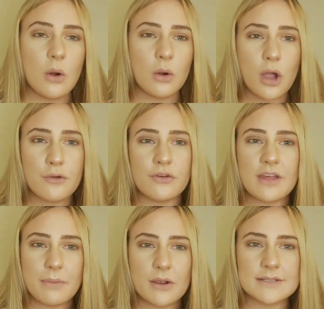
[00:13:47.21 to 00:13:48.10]
I'll go through
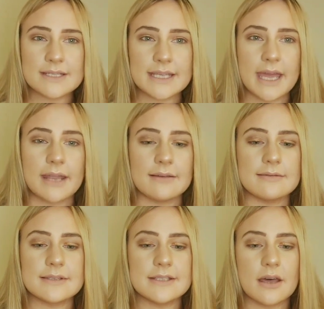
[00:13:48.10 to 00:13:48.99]
that process
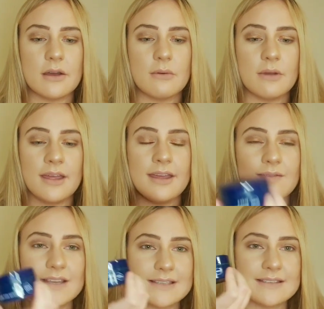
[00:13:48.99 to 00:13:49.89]
again. So
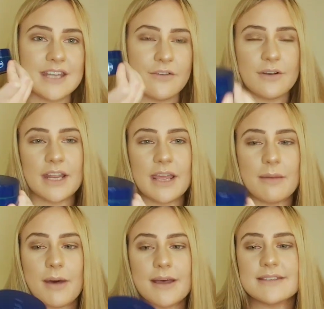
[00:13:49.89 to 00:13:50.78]
this is definitely
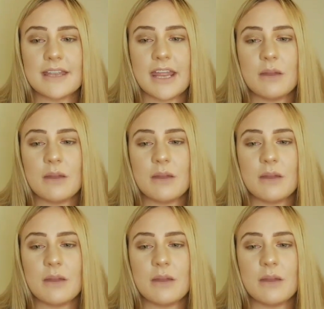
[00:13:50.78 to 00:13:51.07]
a must, and